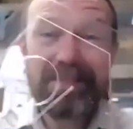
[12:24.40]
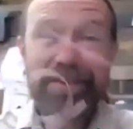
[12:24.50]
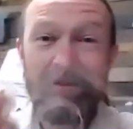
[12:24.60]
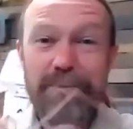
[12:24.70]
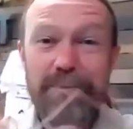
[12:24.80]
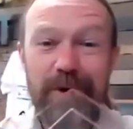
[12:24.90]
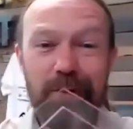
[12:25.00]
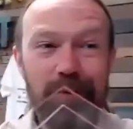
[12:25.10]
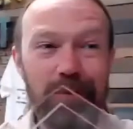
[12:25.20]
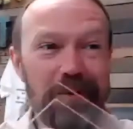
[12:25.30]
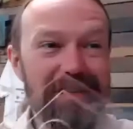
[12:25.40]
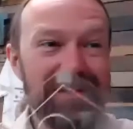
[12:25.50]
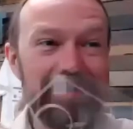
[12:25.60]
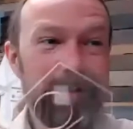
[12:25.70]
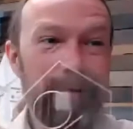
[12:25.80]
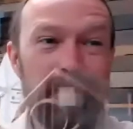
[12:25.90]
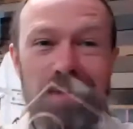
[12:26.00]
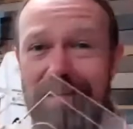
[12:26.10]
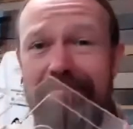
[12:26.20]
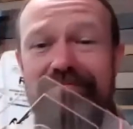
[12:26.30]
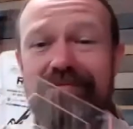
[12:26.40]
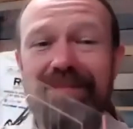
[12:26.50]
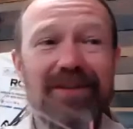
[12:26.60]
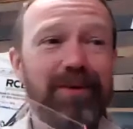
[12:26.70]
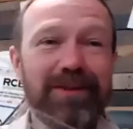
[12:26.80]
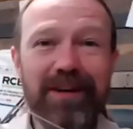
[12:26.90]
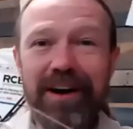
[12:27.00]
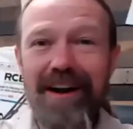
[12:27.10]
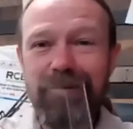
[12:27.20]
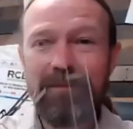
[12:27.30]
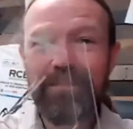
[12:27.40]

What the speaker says: is so old. This is the new thing. Just want you to know.